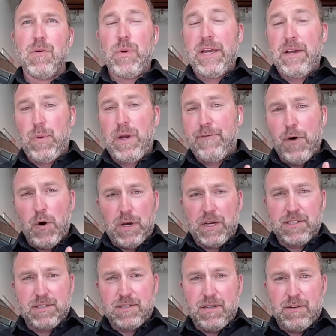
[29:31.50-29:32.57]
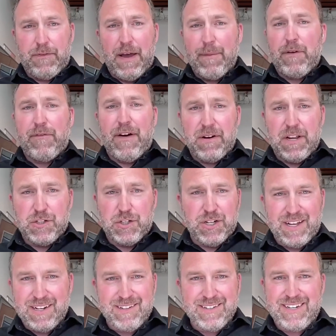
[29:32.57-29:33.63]
we focus the Family Foundation
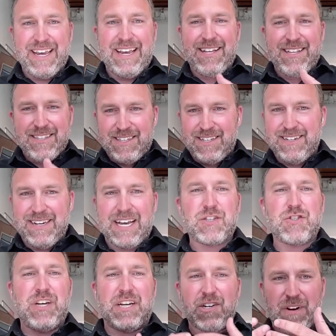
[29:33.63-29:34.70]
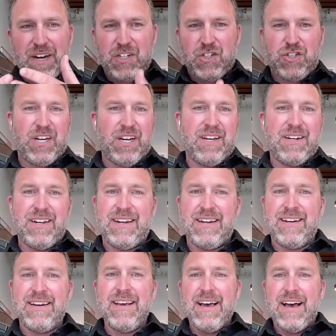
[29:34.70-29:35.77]
on kids and next generation, and